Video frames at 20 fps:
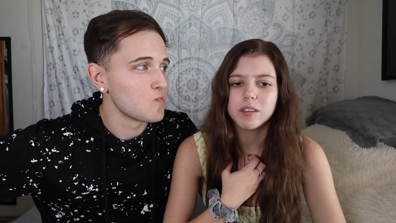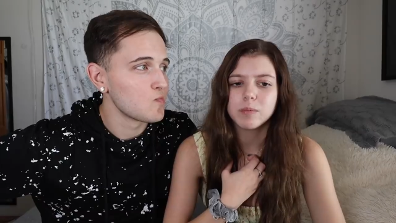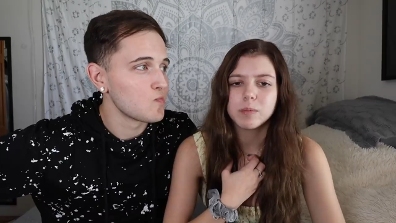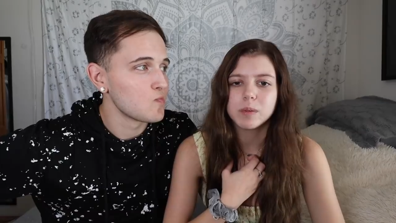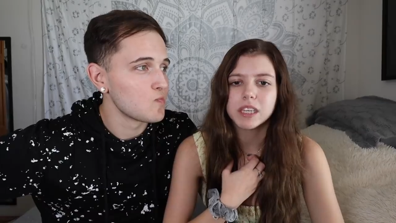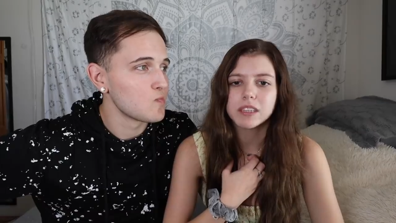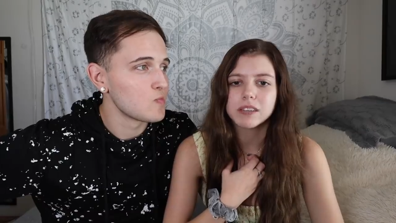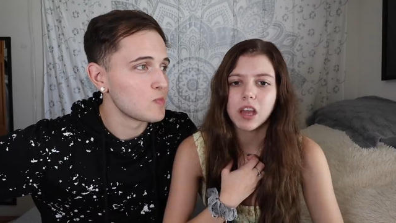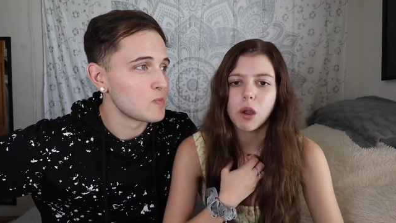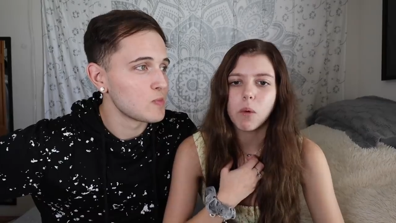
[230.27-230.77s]
Speaker 1: is
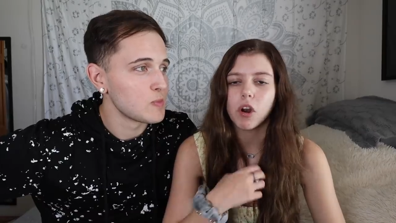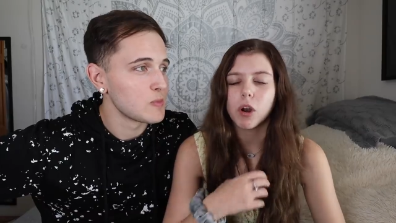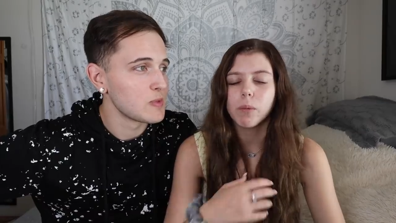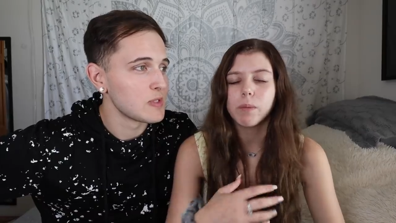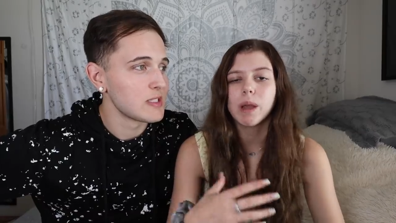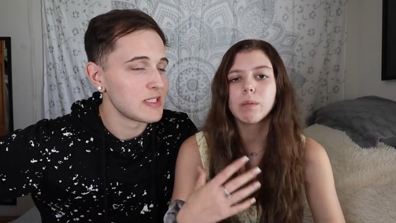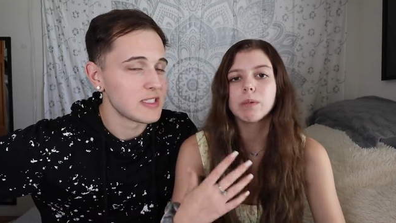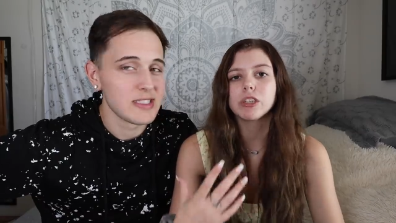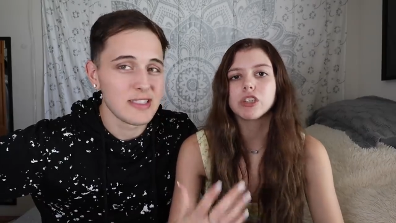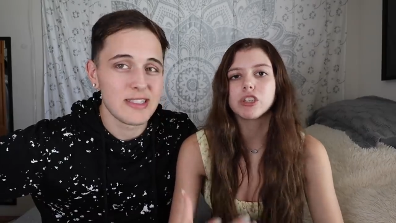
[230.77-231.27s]
because I want to be
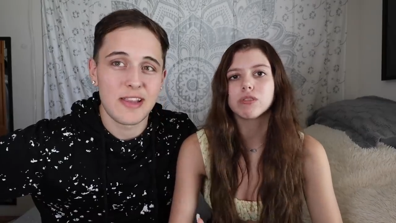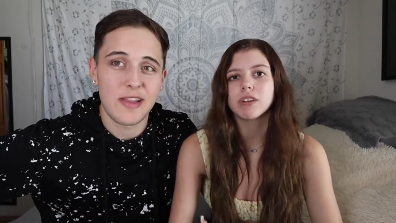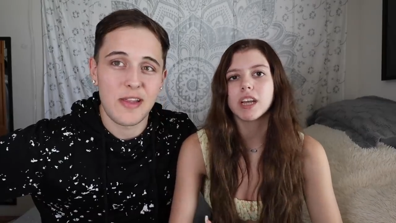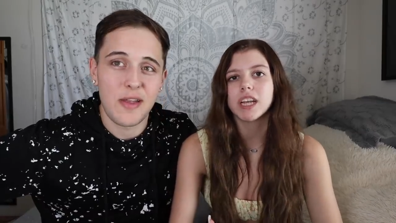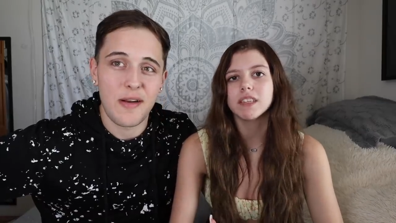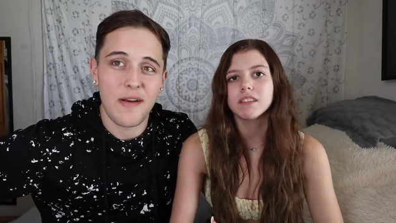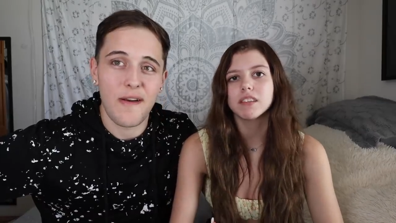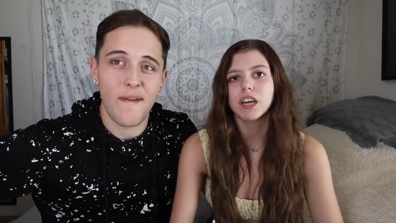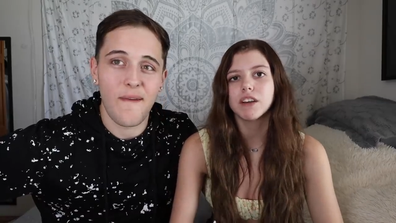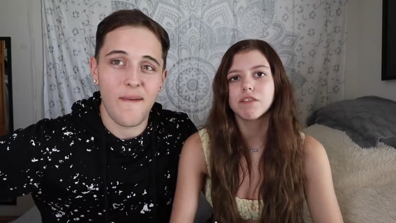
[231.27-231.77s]
able to
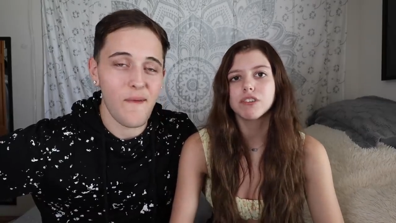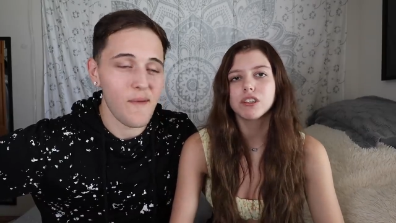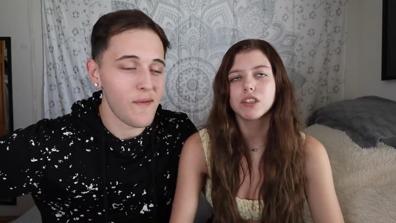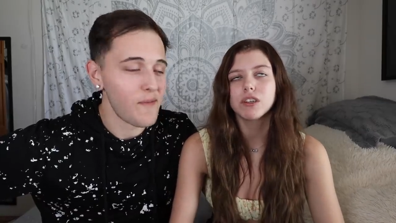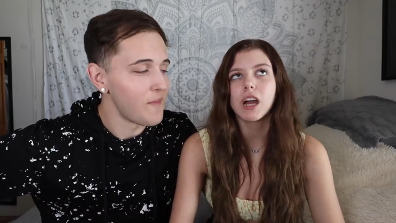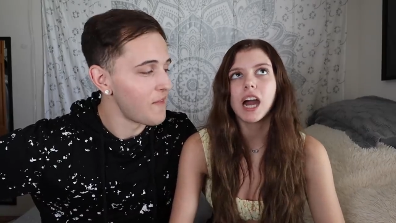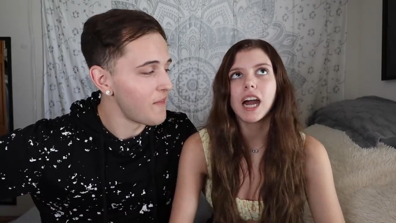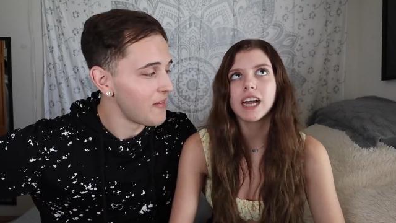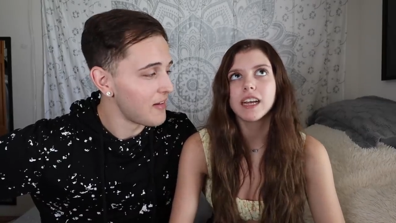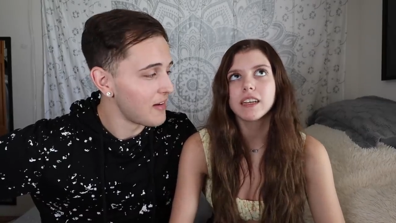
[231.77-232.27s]
create stuff for you
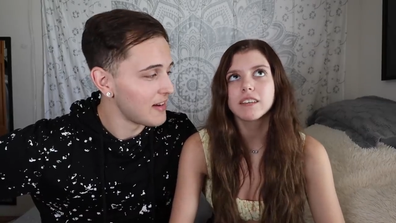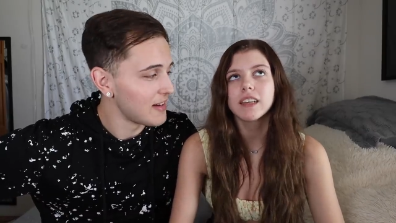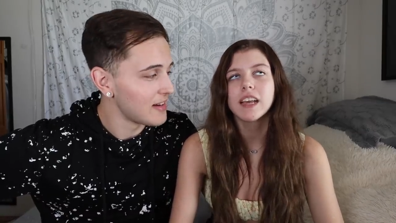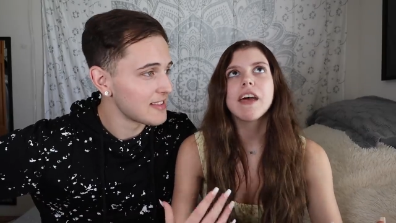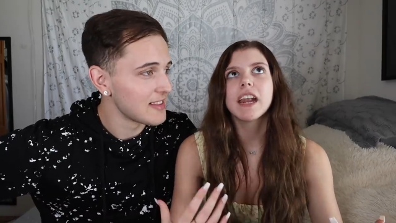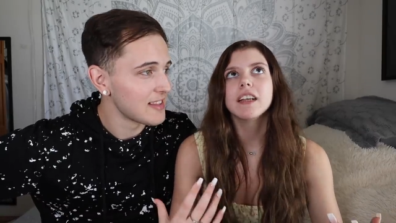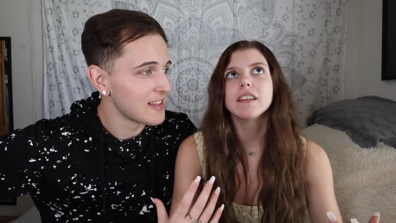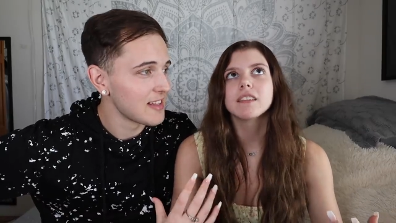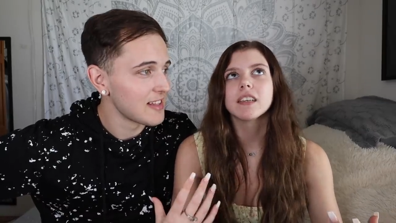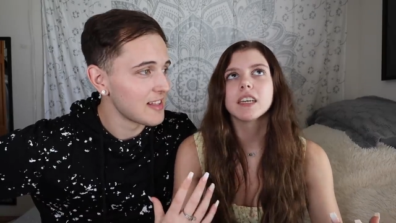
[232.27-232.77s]
guys
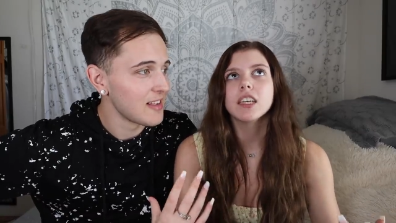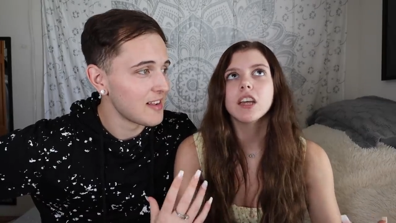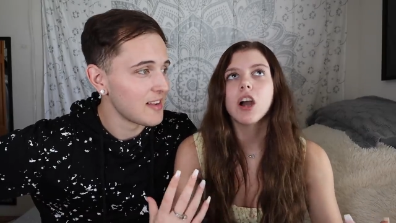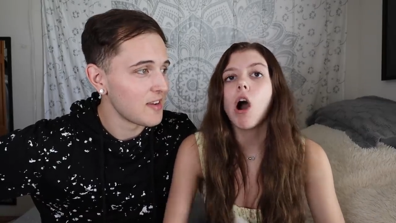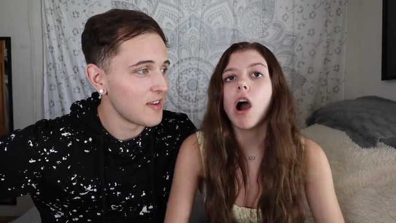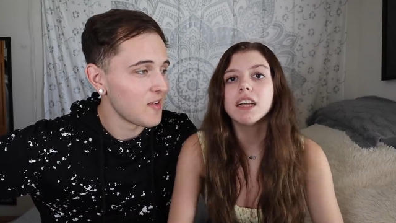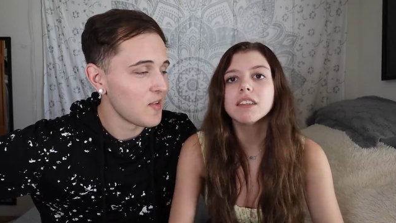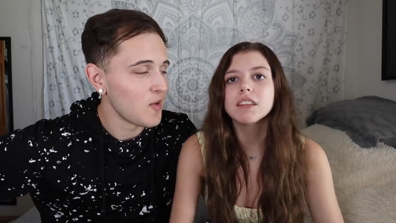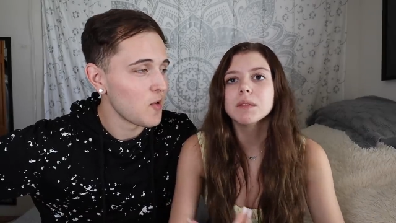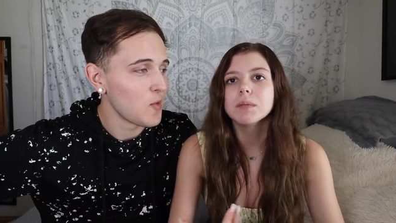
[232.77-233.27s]
that is like
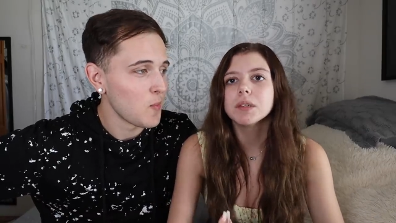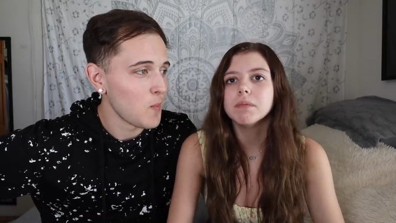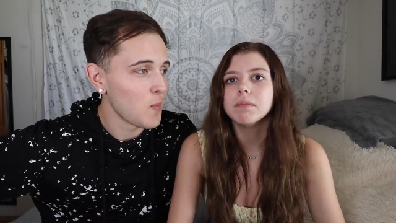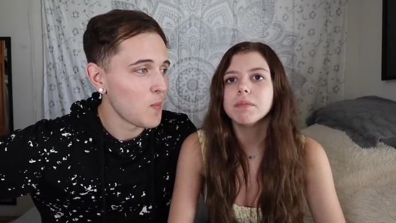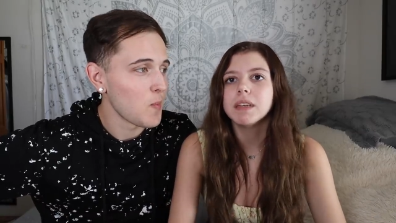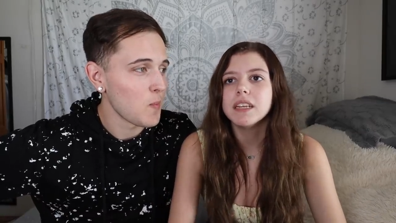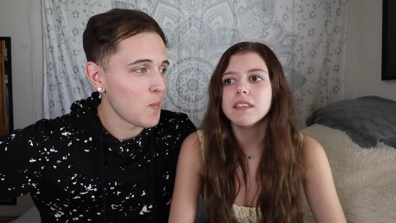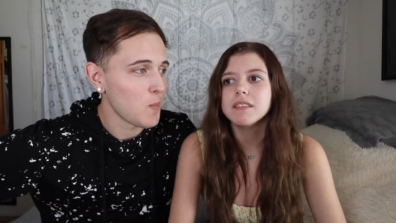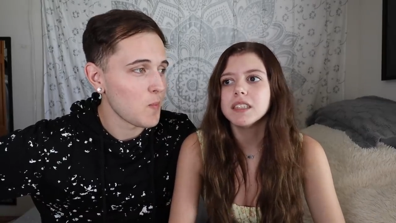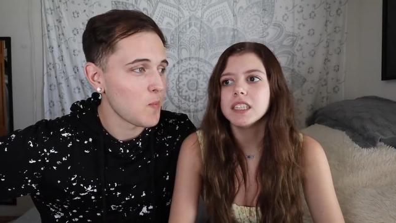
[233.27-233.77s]
awesome and
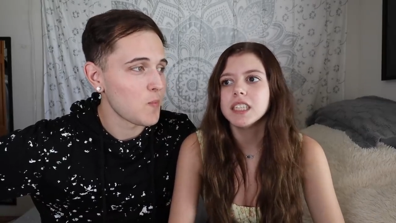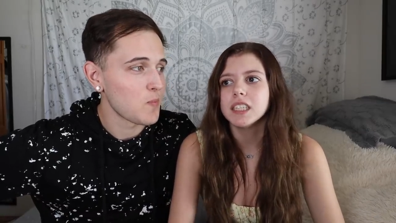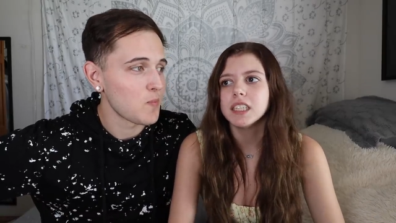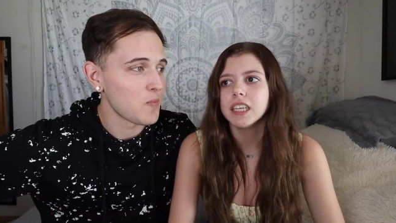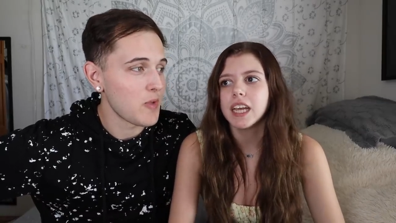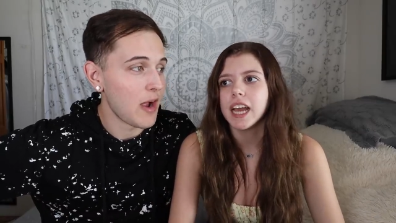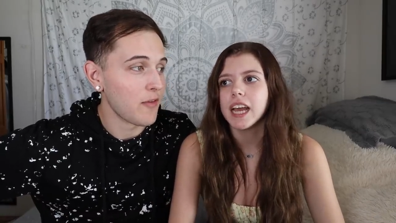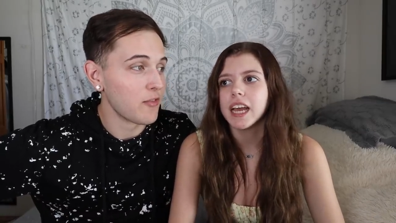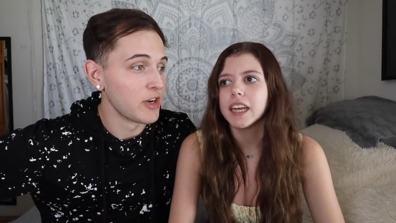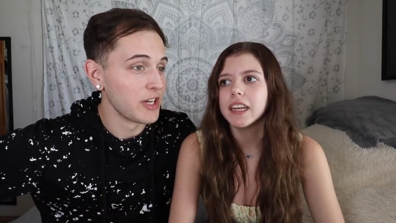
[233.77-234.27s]
amazing.
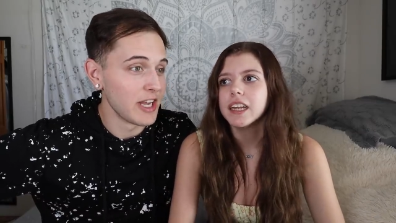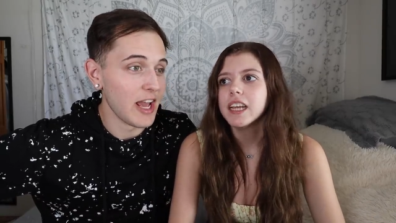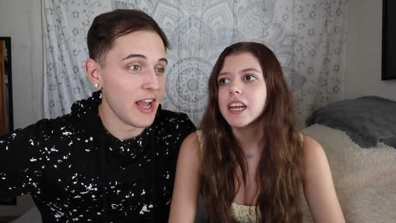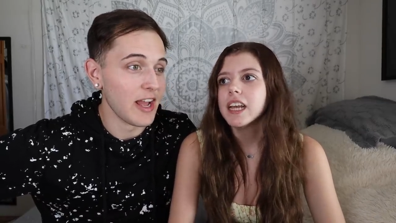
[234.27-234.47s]
And